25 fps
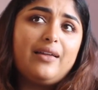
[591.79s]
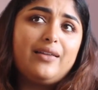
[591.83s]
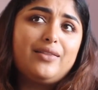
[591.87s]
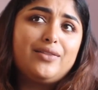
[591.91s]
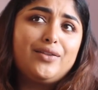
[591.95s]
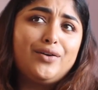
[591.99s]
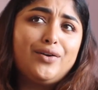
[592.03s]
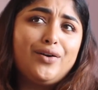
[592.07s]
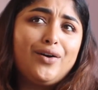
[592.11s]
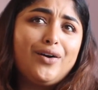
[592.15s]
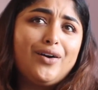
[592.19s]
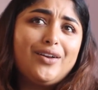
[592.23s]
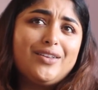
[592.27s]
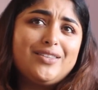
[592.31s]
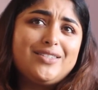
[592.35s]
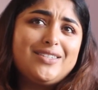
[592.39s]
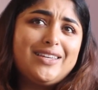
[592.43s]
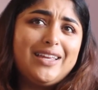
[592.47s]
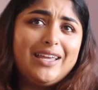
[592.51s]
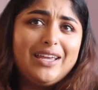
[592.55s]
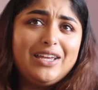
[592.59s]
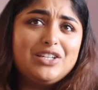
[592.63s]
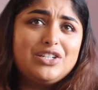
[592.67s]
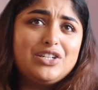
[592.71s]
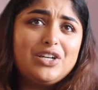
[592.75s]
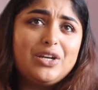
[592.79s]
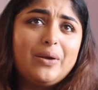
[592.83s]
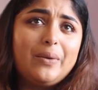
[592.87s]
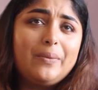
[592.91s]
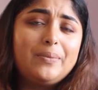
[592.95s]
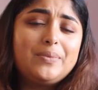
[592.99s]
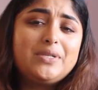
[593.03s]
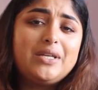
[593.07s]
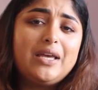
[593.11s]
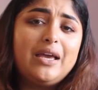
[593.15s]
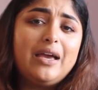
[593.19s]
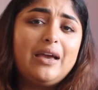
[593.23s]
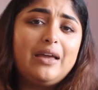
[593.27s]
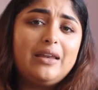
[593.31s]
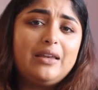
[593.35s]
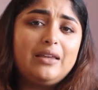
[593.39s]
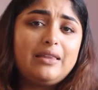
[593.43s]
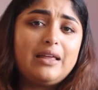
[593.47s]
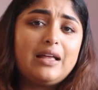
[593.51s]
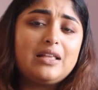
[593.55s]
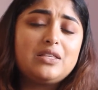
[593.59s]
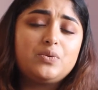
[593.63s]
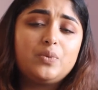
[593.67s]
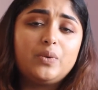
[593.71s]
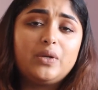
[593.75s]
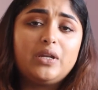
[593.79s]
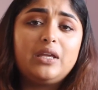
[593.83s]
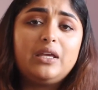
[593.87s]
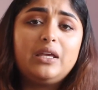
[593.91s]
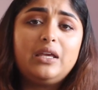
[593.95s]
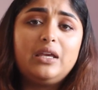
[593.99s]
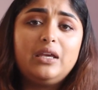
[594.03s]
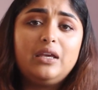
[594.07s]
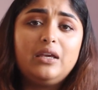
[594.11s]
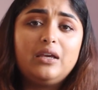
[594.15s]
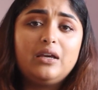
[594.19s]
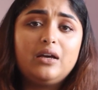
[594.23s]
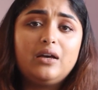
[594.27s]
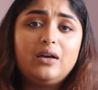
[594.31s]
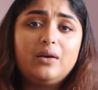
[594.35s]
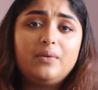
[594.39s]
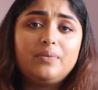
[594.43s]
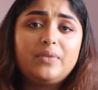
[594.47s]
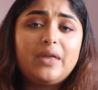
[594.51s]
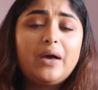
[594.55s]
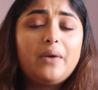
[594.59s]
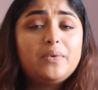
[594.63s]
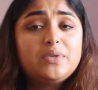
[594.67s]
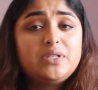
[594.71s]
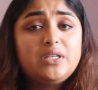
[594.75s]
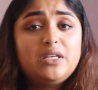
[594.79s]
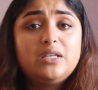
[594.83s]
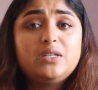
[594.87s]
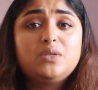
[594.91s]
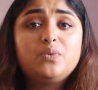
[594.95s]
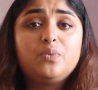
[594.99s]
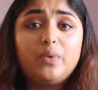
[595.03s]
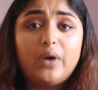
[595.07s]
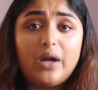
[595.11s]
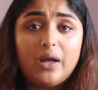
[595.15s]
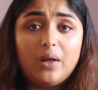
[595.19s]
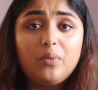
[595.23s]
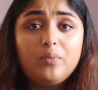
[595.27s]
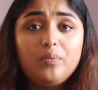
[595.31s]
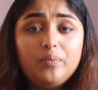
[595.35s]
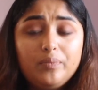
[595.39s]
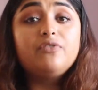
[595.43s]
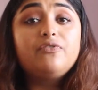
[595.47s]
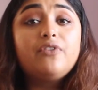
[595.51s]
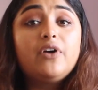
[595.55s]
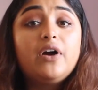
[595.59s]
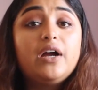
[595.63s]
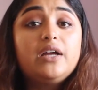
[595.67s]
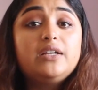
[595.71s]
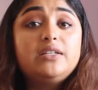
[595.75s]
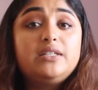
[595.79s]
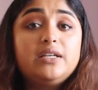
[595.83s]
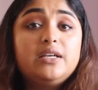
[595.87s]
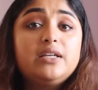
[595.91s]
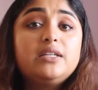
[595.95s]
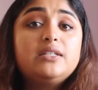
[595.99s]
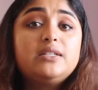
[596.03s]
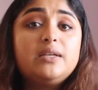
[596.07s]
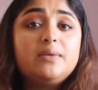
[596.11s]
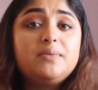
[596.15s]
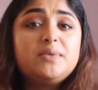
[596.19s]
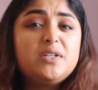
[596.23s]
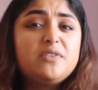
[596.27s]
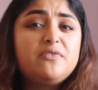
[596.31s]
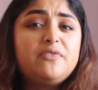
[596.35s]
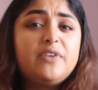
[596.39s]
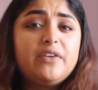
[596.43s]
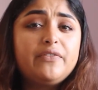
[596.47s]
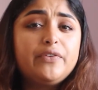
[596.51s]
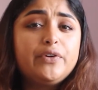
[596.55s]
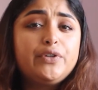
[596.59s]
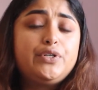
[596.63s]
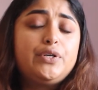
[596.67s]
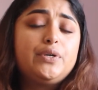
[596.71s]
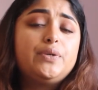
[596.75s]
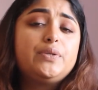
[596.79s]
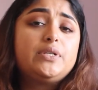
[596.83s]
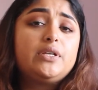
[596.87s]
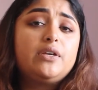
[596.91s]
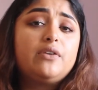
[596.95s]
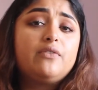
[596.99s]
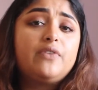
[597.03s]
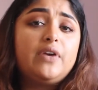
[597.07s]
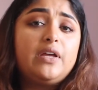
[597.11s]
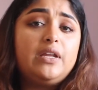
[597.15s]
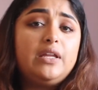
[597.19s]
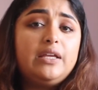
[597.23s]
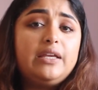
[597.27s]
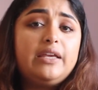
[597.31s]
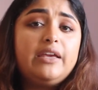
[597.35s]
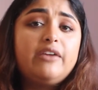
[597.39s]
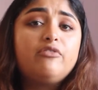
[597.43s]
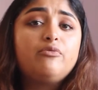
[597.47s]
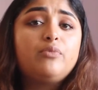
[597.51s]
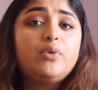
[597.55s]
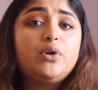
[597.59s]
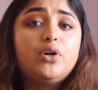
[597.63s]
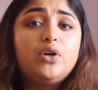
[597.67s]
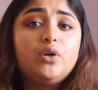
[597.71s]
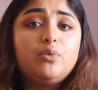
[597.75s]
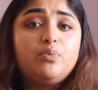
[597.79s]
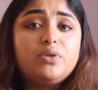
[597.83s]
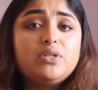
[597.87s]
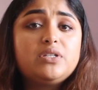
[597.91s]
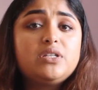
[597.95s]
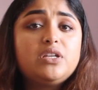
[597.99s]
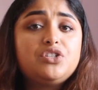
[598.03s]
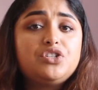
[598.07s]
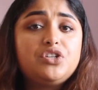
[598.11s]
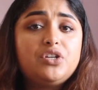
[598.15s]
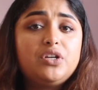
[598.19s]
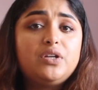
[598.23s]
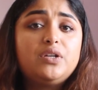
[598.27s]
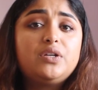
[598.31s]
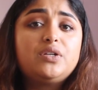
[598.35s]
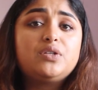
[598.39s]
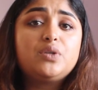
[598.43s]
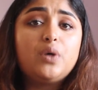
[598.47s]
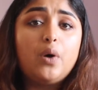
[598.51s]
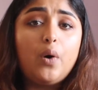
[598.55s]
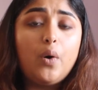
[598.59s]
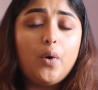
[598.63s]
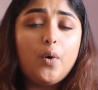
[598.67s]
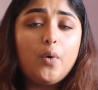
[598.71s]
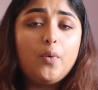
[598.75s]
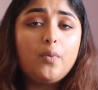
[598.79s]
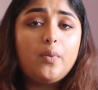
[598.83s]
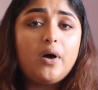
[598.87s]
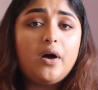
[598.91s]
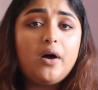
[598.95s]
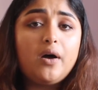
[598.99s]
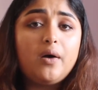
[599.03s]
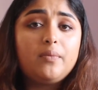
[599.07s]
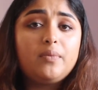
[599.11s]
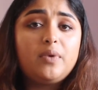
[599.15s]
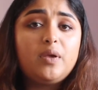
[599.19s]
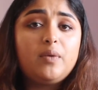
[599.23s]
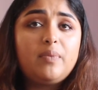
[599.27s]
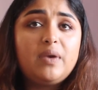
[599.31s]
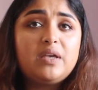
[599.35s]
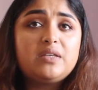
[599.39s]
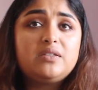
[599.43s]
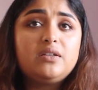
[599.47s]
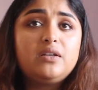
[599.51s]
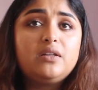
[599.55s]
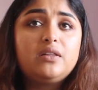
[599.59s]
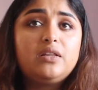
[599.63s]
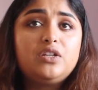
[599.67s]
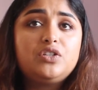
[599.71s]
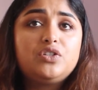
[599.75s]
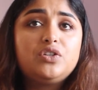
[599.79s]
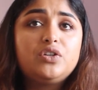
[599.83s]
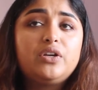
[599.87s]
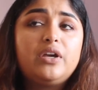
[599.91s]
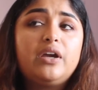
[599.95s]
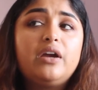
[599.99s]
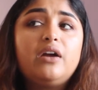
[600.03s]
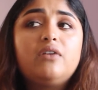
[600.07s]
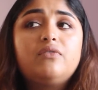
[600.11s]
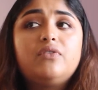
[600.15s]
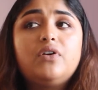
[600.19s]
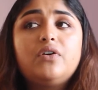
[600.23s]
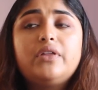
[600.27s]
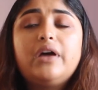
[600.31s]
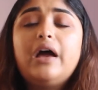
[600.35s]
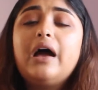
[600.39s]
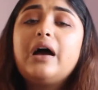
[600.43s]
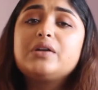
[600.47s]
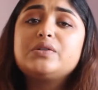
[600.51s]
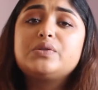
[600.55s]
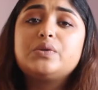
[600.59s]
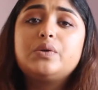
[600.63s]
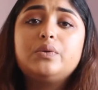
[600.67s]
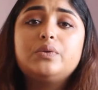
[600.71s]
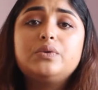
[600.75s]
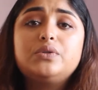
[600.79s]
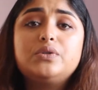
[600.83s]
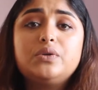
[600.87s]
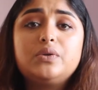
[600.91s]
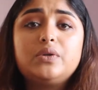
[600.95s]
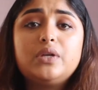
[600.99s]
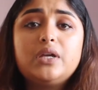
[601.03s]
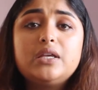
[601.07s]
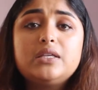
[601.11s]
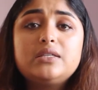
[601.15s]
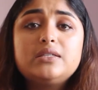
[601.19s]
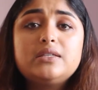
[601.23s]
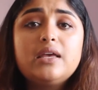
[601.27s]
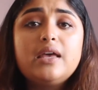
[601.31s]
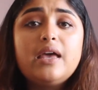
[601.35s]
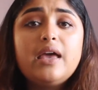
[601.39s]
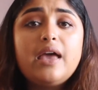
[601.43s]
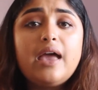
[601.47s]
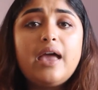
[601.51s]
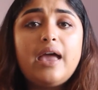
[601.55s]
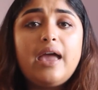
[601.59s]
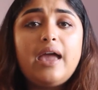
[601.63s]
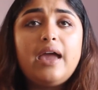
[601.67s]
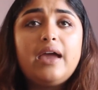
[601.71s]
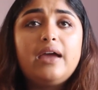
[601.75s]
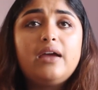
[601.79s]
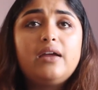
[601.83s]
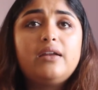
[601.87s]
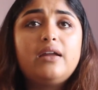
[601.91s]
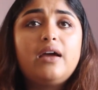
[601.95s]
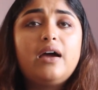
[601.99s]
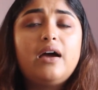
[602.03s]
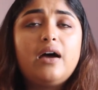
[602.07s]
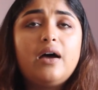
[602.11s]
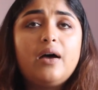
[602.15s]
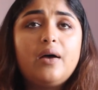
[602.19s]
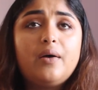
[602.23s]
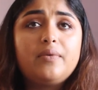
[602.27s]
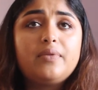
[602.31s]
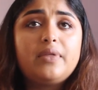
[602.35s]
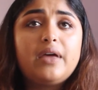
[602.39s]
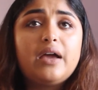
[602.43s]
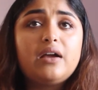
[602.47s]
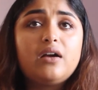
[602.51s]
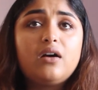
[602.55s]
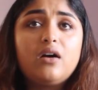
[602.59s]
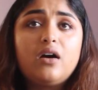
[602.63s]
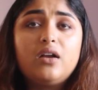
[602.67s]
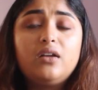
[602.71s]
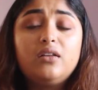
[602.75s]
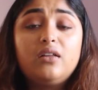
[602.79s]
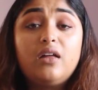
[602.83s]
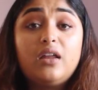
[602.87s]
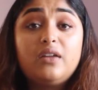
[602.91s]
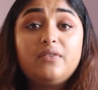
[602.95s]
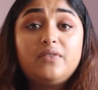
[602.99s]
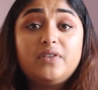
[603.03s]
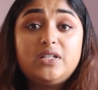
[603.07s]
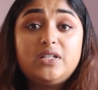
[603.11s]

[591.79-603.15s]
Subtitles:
the guards in Egypt, and that's what that was his realm. Potiphar did seem to favor Joseph, and he gave him a good position in his home. He basically took care of all the household duties, and that caught a lot of